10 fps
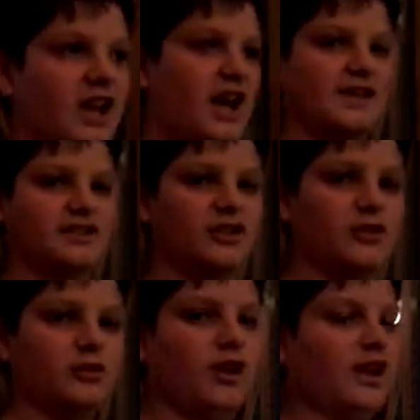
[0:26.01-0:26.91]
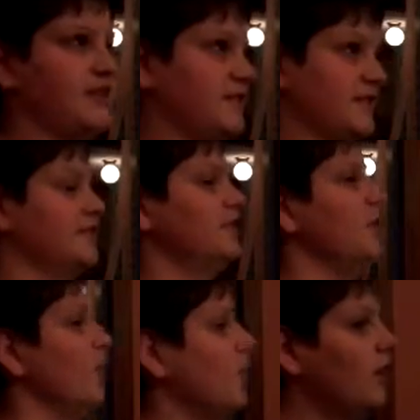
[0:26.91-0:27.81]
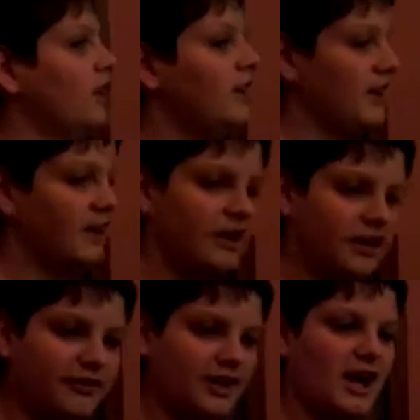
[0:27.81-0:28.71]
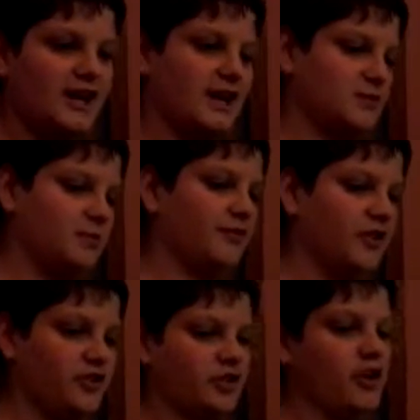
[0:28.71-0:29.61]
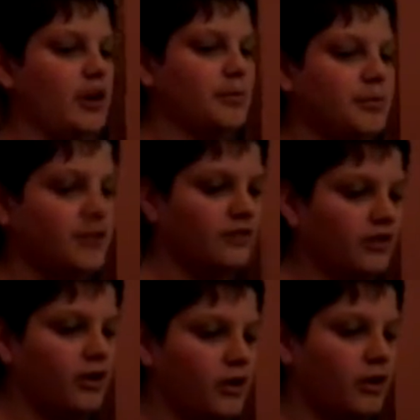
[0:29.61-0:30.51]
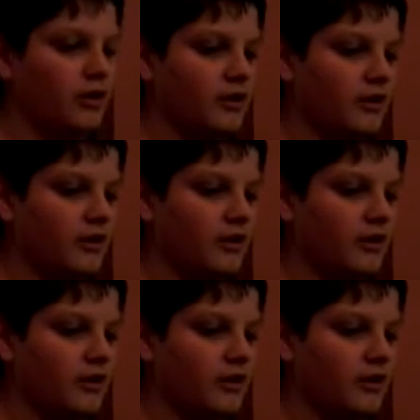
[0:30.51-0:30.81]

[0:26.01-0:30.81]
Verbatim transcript: has to go like this still, and the head has to be facing off. So,